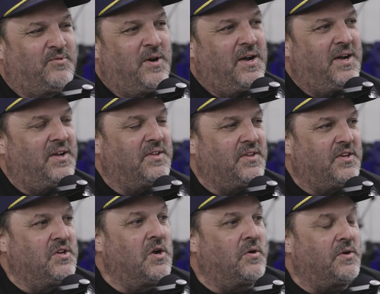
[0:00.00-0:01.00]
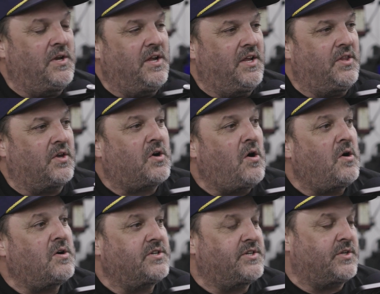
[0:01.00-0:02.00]
well, you know, and the
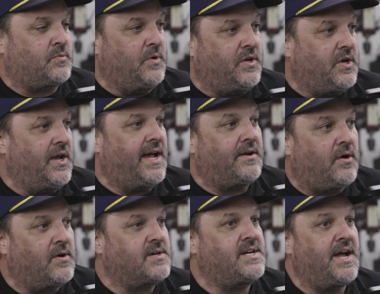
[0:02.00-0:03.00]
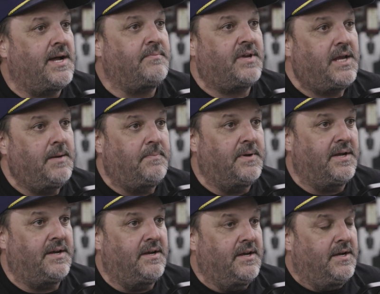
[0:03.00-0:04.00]
car we had a hard time keeping
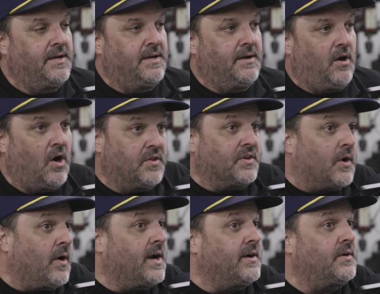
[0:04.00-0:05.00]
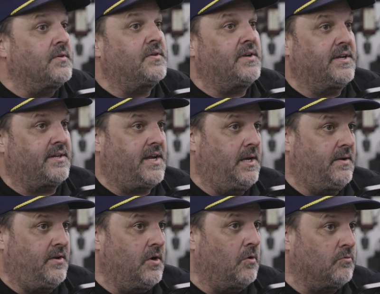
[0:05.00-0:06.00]
it on the ground and
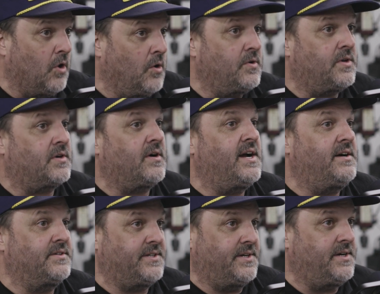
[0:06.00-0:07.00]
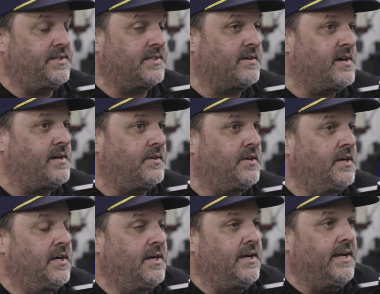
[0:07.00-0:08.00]
low to the ground and on the ground.
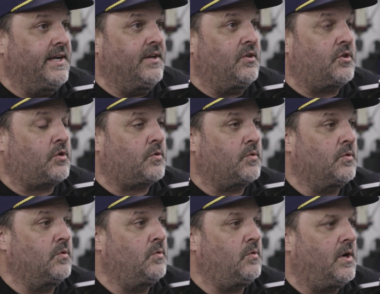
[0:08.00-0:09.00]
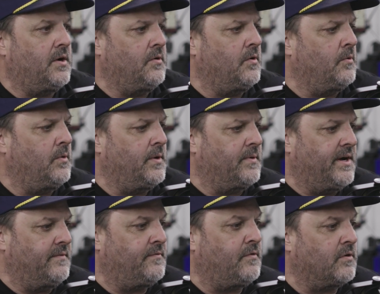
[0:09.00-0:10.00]
And through, I don't know, we
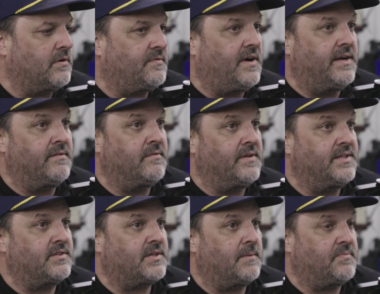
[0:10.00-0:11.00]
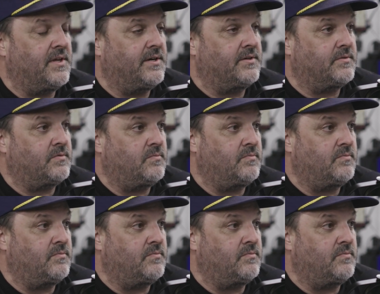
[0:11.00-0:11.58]
ran 4 or 5 events up there,